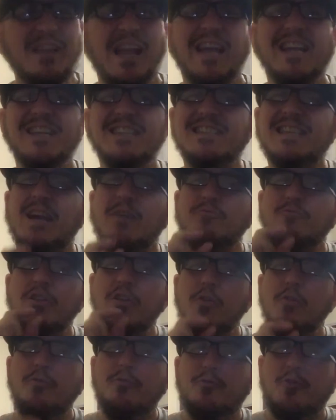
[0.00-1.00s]
And it's that
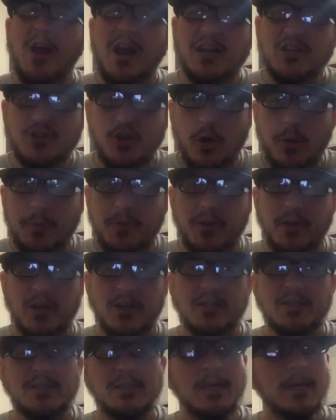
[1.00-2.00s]
real fresh
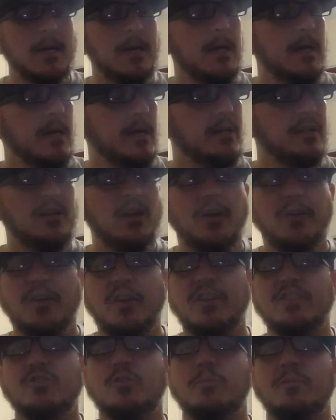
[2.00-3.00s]
hoppiness. You know,
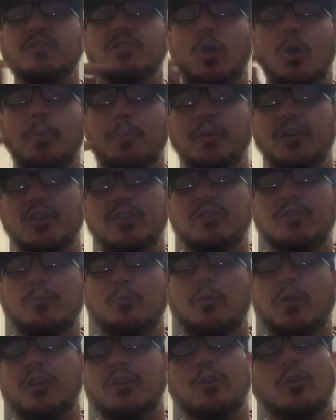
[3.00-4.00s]
it's almost the hoppiness
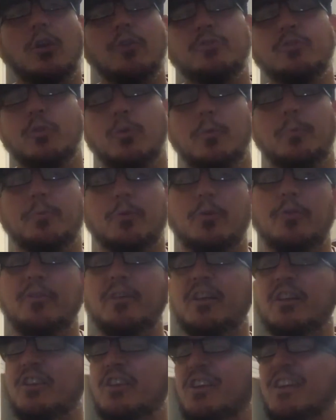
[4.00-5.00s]
when you go to a
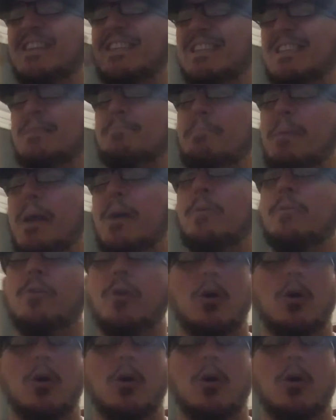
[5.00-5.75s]
brewery and you can smell the